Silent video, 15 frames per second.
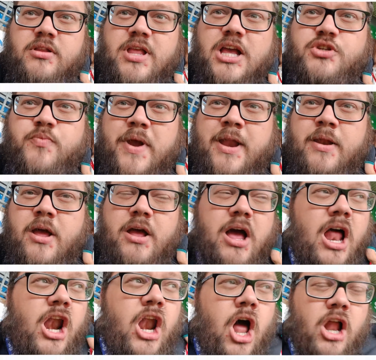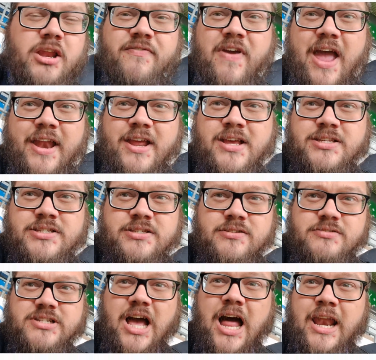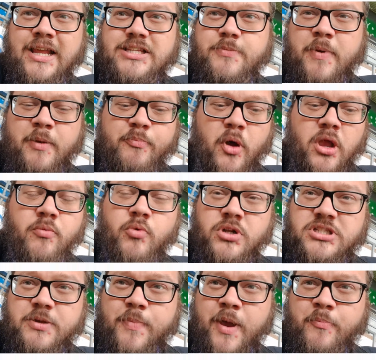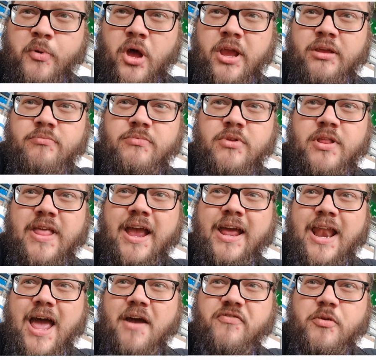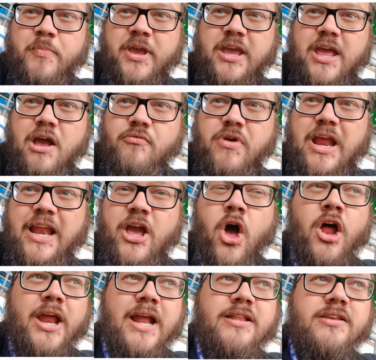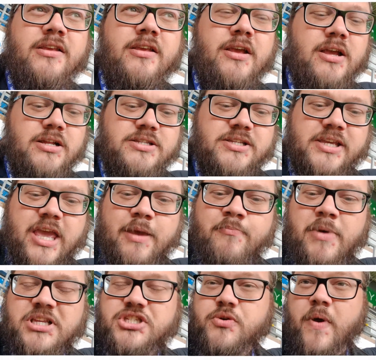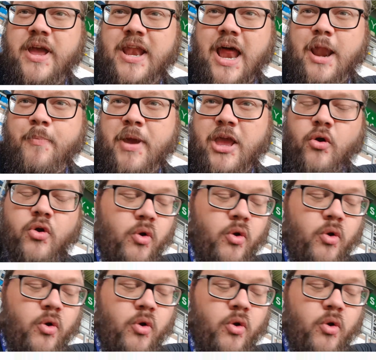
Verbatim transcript: Does win a lot of headers. Darling's a big boy, Wood's a big boy. They're going to have to be uh, really on it. Keep Muskwe and Adebayo